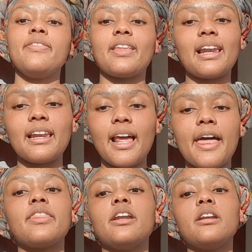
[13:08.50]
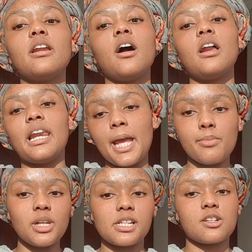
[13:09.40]
and then
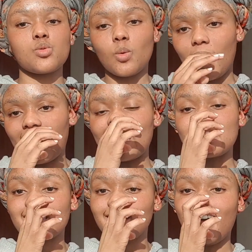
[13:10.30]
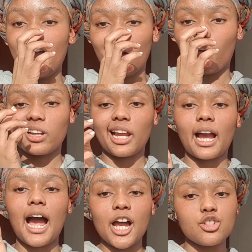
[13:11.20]
label it as well until I got
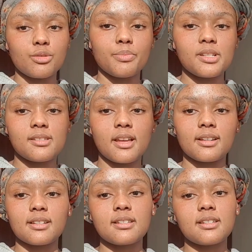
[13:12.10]
like 100%